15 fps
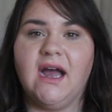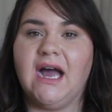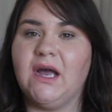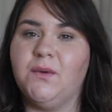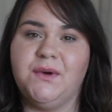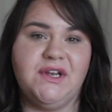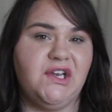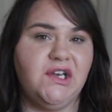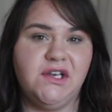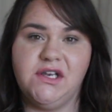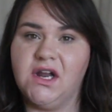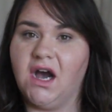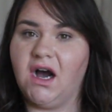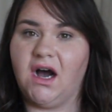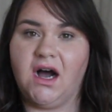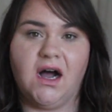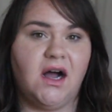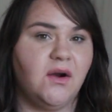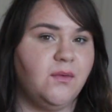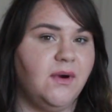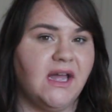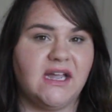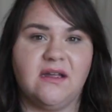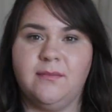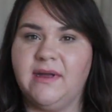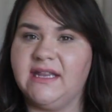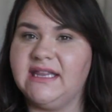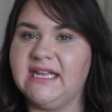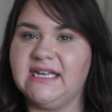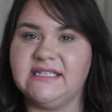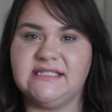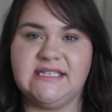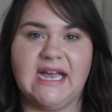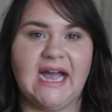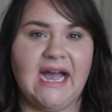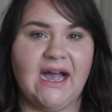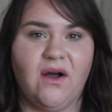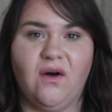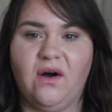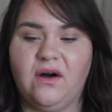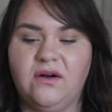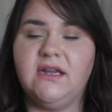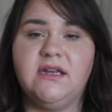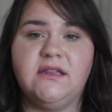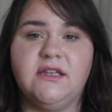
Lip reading: I would not recommend this at all.